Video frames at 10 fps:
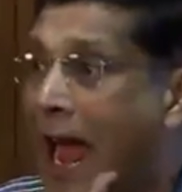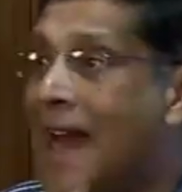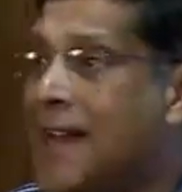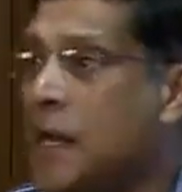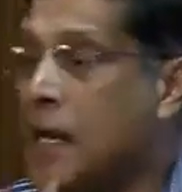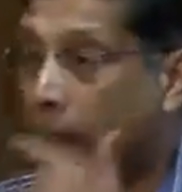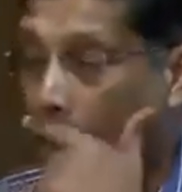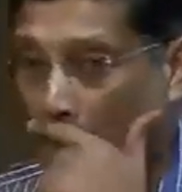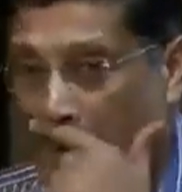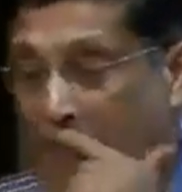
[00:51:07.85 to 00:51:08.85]
And
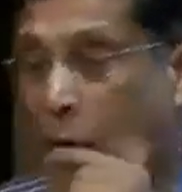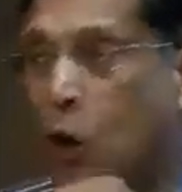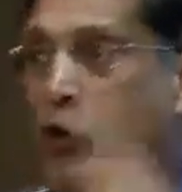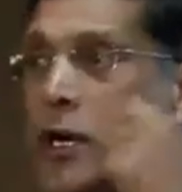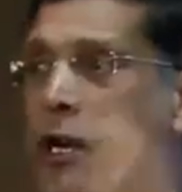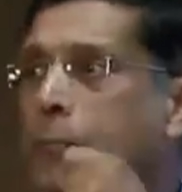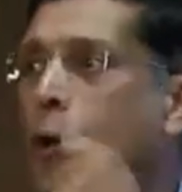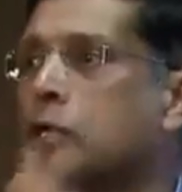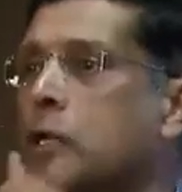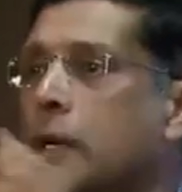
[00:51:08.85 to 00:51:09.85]
the only
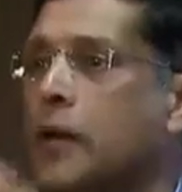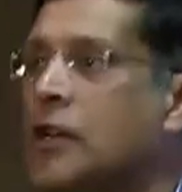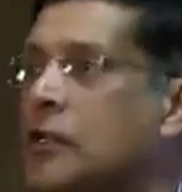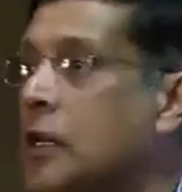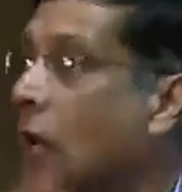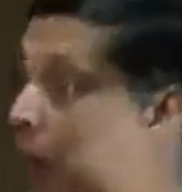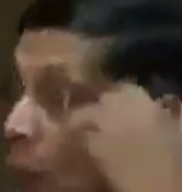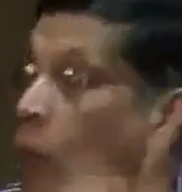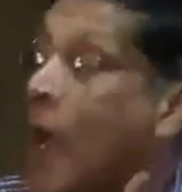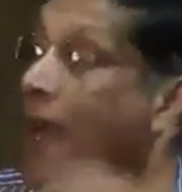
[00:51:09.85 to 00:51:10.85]
possible reason
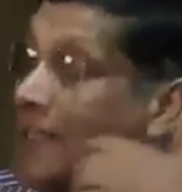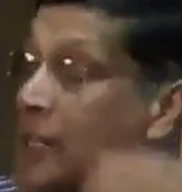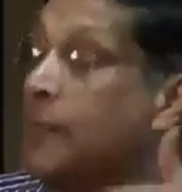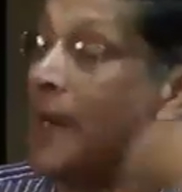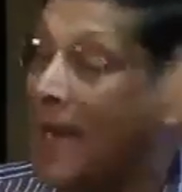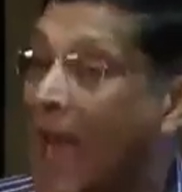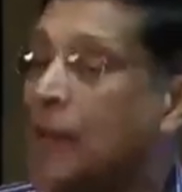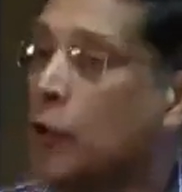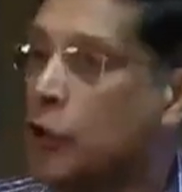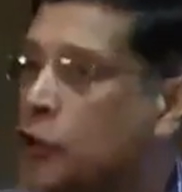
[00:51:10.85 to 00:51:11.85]
or as it
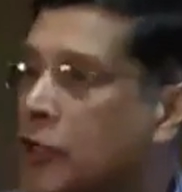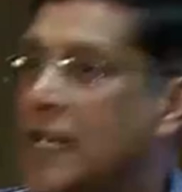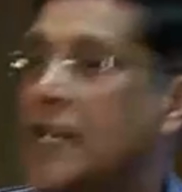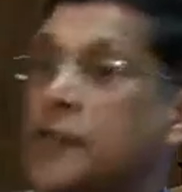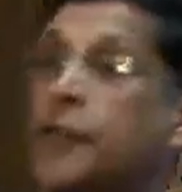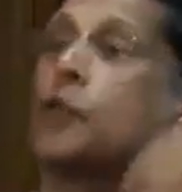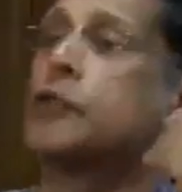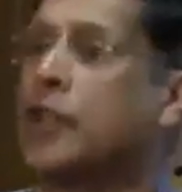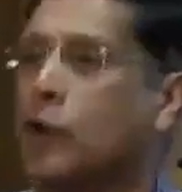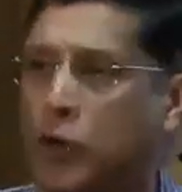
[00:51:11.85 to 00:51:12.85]
began originally is
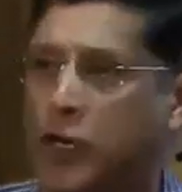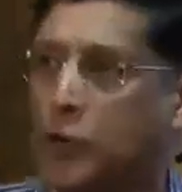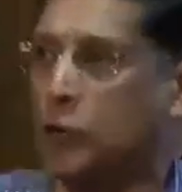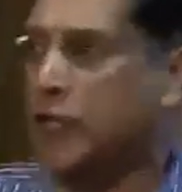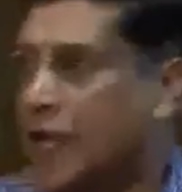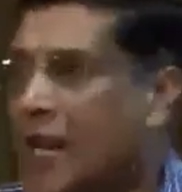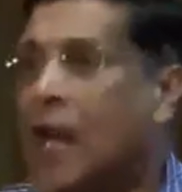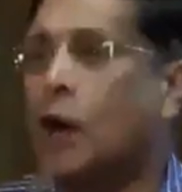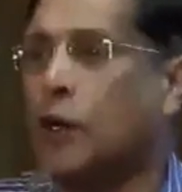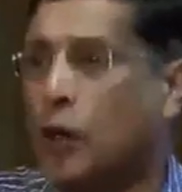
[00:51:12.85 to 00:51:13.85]
food security you say
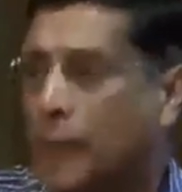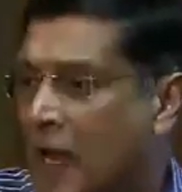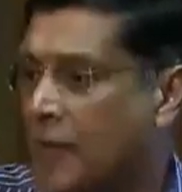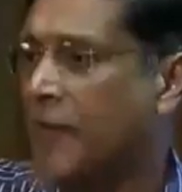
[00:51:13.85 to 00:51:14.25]
you know